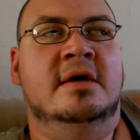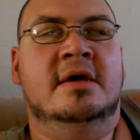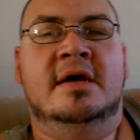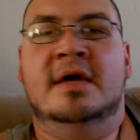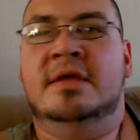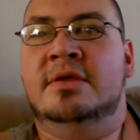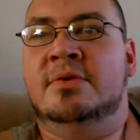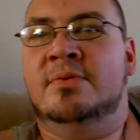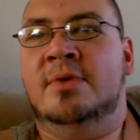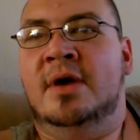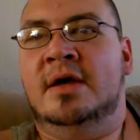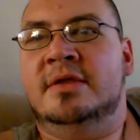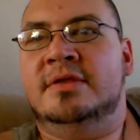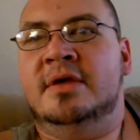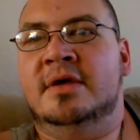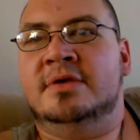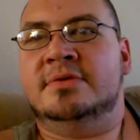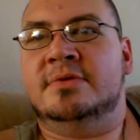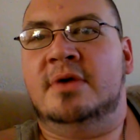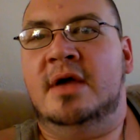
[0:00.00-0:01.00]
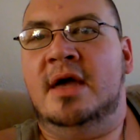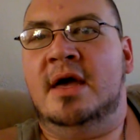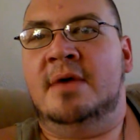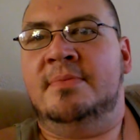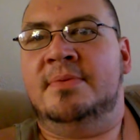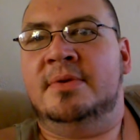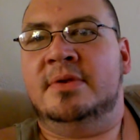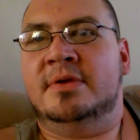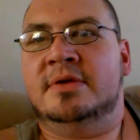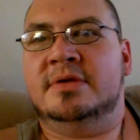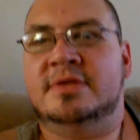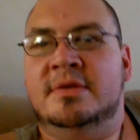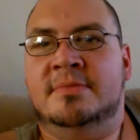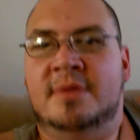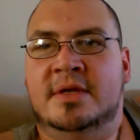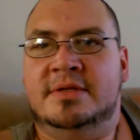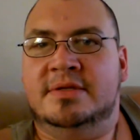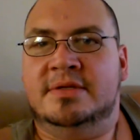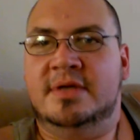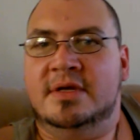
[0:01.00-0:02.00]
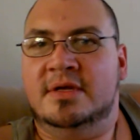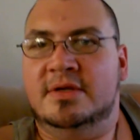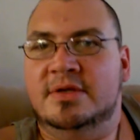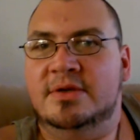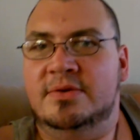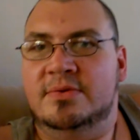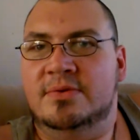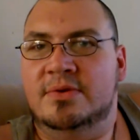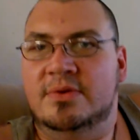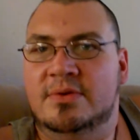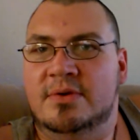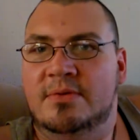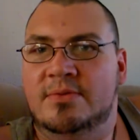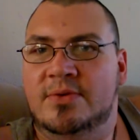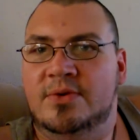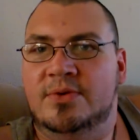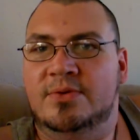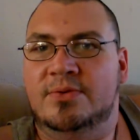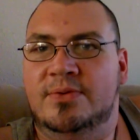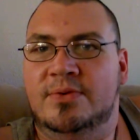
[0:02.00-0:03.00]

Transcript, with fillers: and the right things will happen. Because I'm not telling you who I'm voting